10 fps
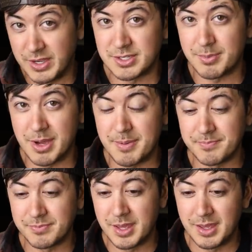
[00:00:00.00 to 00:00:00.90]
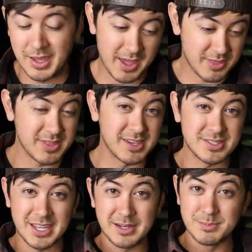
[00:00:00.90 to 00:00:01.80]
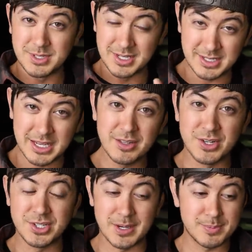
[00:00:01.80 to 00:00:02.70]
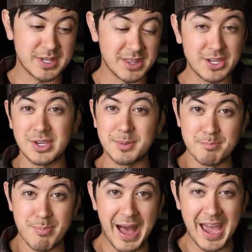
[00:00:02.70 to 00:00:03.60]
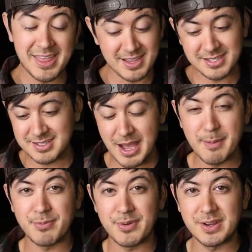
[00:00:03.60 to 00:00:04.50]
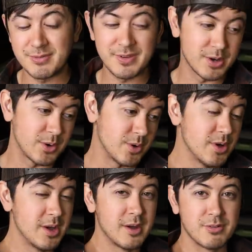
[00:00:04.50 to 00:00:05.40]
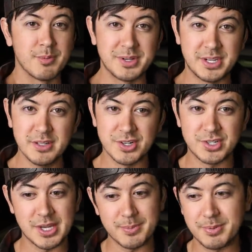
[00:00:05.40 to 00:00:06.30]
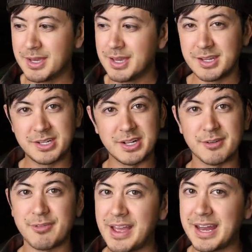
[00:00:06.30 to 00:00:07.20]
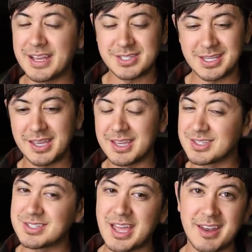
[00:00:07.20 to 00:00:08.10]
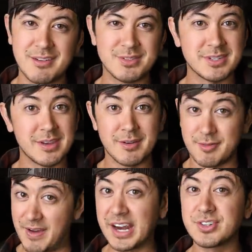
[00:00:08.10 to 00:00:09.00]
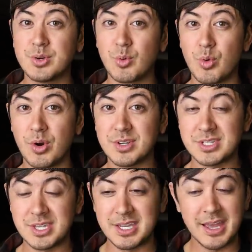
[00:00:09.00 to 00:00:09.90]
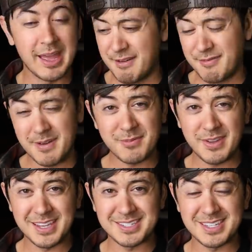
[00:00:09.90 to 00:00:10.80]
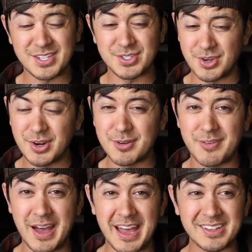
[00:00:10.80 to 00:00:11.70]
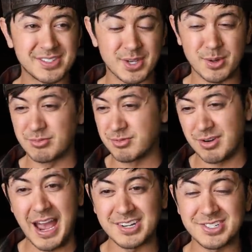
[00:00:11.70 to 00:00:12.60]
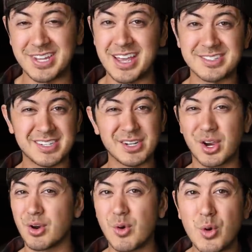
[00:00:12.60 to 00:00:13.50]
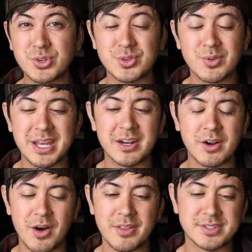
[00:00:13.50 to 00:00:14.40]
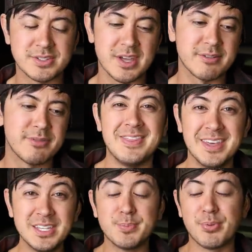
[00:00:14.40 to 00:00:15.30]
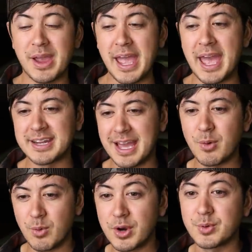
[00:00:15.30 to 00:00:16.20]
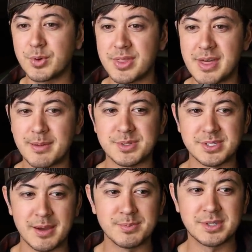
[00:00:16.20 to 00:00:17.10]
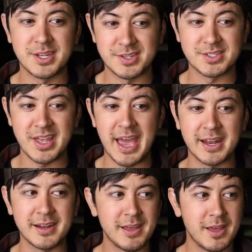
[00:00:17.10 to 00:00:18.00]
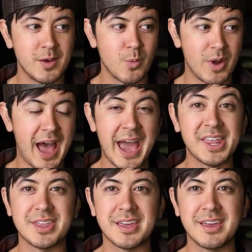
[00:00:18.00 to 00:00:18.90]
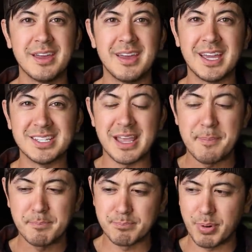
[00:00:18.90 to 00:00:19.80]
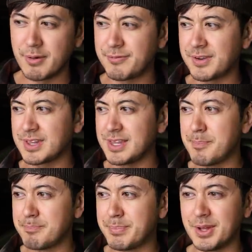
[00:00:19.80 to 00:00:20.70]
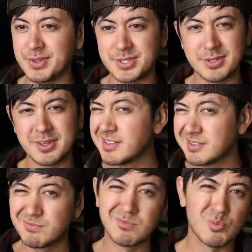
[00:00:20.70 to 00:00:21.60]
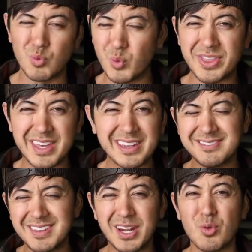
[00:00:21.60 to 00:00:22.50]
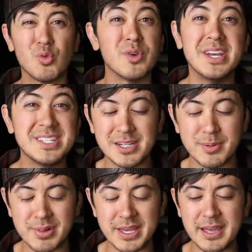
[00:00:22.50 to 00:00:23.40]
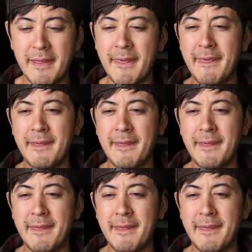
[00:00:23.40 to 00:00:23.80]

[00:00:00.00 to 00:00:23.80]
fix them up, and then they send them to dealerships, and then you can buy this upfitted vehicle from a dealership. Dealer financing, incentives, factory warranty, FMVSS certified, so crash tested, corrosion rated, all this stuff. And this brand, I worked with them some to design what I think is a perfectly built, within, you know, reasonably